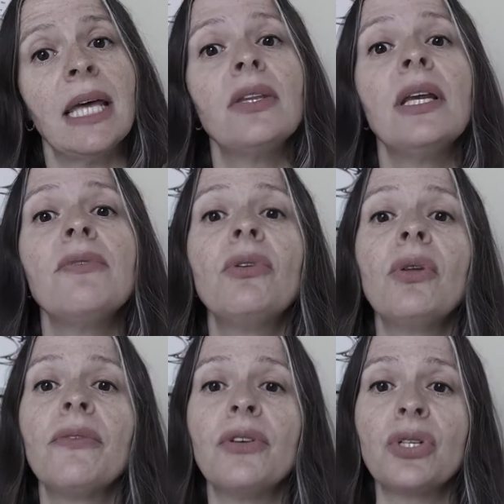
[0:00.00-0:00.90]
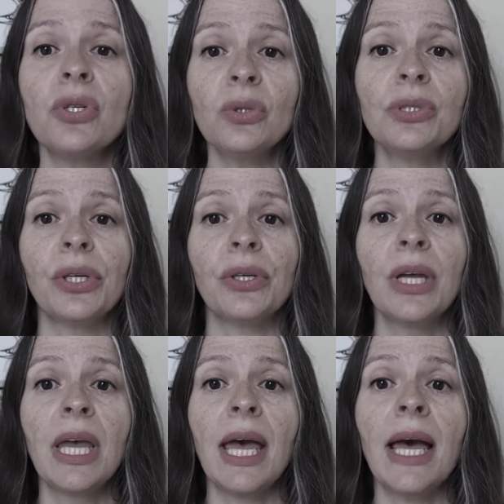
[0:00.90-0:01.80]
at the level of the shoulder
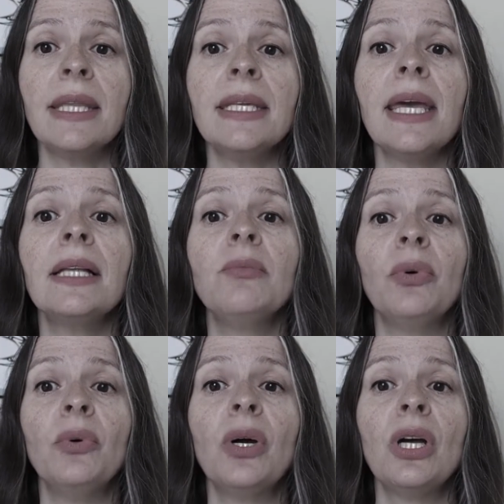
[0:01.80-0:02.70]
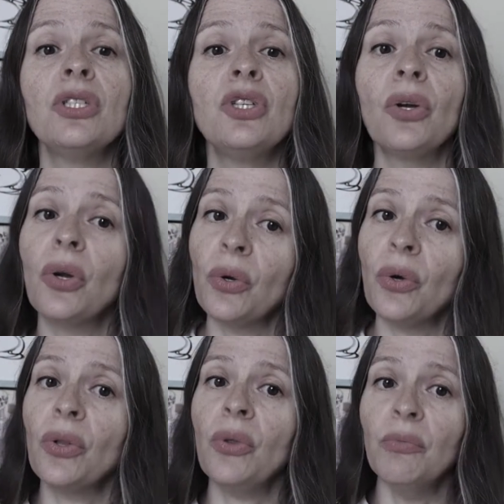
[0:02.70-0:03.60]
and the elbow to allow
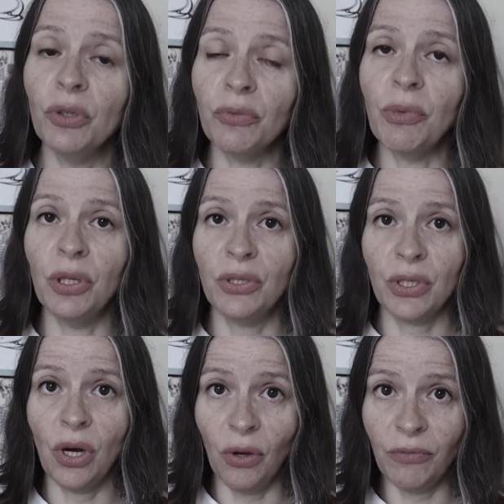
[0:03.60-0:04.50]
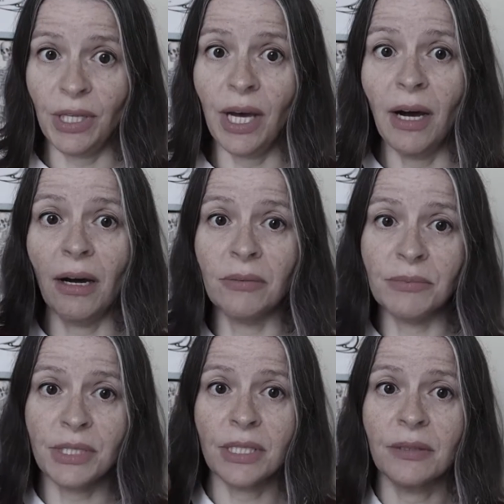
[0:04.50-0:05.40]
the movement of the
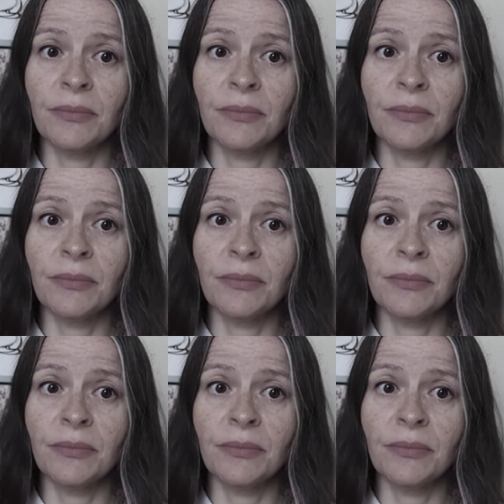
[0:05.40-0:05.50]
arms.